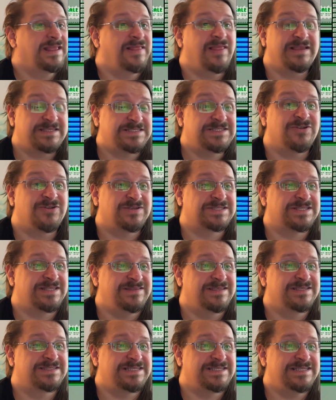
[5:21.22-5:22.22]
Like,
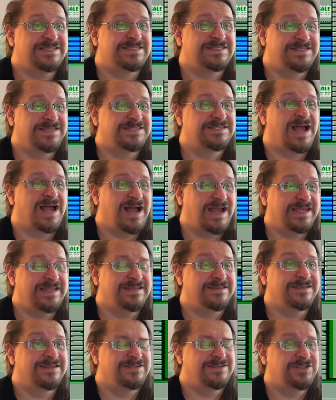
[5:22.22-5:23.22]
seriously, this is
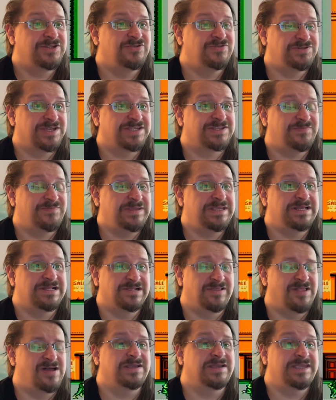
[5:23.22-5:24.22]
designed to just be
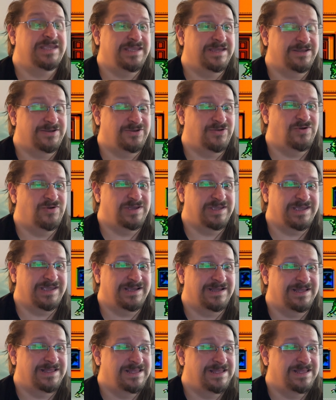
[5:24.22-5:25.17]
clunky and annoying.